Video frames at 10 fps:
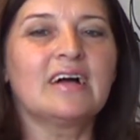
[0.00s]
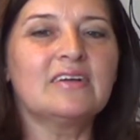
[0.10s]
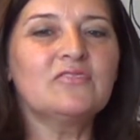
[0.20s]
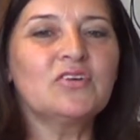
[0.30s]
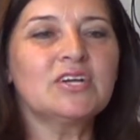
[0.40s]

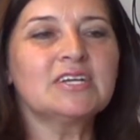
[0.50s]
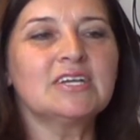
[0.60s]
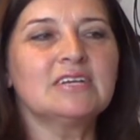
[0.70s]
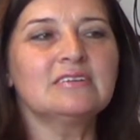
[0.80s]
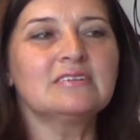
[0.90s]
I'm
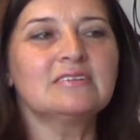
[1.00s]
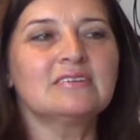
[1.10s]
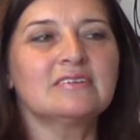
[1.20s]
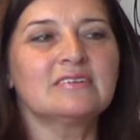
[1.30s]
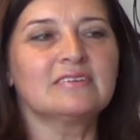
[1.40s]
working
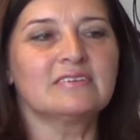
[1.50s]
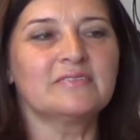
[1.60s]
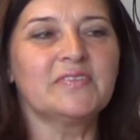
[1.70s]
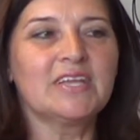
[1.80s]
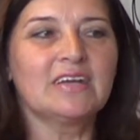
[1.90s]

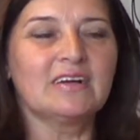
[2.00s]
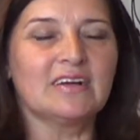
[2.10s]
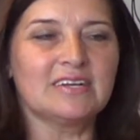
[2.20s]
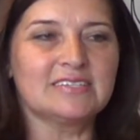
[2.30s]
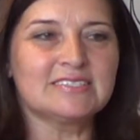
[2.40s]

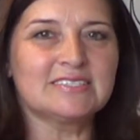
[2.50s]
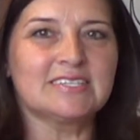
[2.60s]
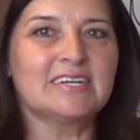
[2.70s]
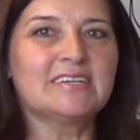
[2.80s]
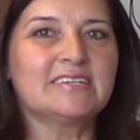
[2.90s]
as
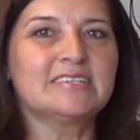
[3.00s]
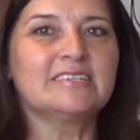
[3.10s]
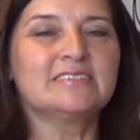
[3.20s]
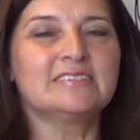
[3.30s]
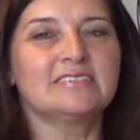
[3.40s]

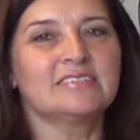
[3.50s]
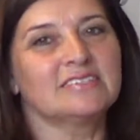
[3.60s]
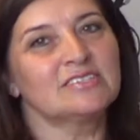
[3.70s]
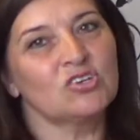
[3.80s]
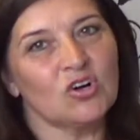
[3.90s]

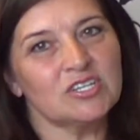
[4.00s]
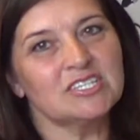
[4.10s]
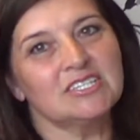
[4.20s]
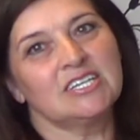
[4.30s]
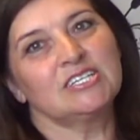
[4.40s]
the
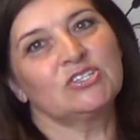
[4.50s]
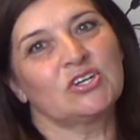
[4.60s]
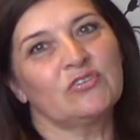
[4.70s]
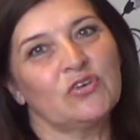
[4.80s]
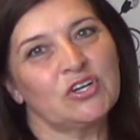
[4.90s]

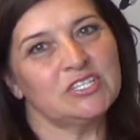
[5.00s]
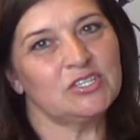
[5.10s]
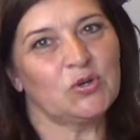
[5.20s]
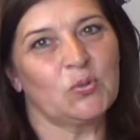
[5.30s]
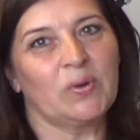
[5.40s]
coordinator for
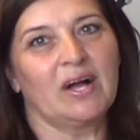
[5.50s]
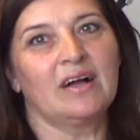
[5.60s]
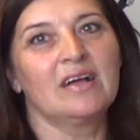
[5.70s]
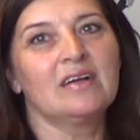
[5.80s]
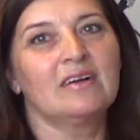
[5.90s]
the
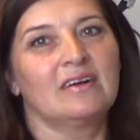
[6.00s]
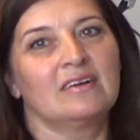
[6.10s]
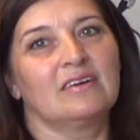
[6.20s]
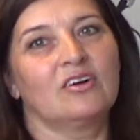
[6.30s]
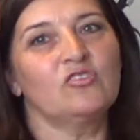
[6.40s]
Roma
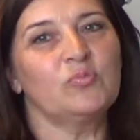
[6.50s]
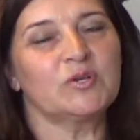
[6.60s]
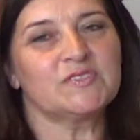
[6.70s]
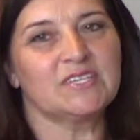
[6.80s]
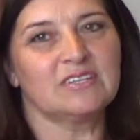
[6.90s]
of
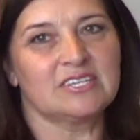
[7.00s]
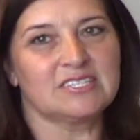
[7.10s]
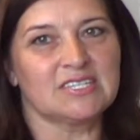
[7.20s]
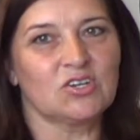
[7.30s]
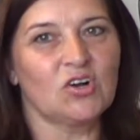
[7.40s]
Bosnia and
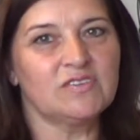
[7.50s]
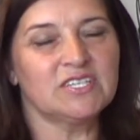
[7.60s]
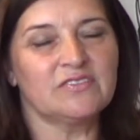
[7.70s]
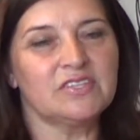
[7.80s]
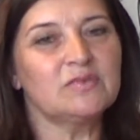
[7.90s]

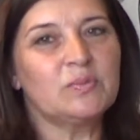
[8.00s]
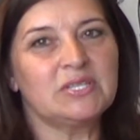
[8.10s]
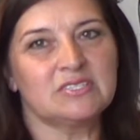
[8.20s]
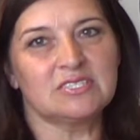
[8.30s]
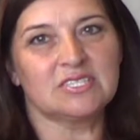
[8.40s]
Herzegovina with the
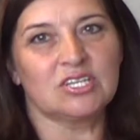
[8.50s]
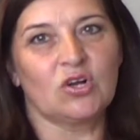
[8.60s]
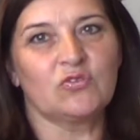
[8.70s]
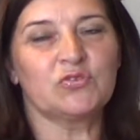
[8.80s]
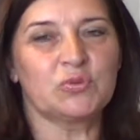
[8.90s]
Ministry
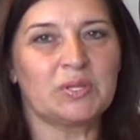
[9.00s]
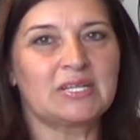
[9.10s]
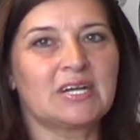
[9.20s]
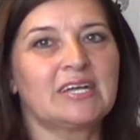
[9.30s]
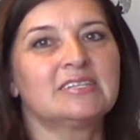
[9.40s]
of
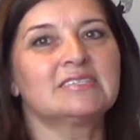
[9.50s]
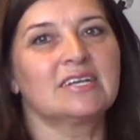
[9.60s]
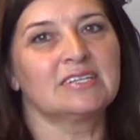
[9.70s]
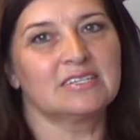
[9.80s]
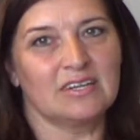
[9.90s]
Human Rights
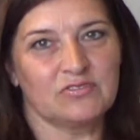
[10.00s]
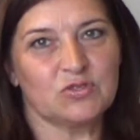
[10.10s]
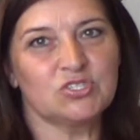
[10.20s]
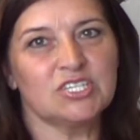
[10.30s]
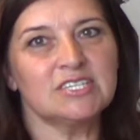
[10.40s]
and
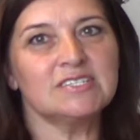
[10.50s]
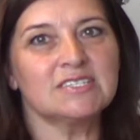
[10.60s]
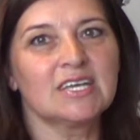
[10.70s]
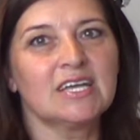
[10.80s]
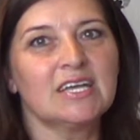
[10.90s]

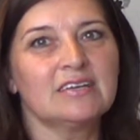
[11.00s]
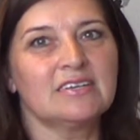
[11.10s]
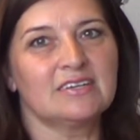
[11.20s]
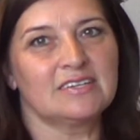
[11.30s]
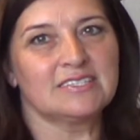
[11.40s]
Refugees
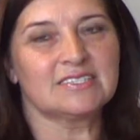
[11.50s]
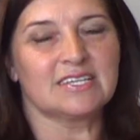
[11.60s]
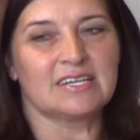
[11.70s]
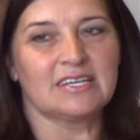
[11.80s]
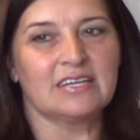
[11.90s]
here in
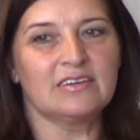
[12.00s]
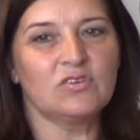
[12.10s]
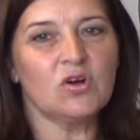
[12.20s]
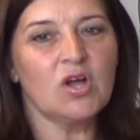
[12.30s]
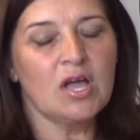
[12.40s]

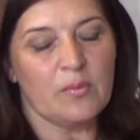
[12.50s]
Sarajevo.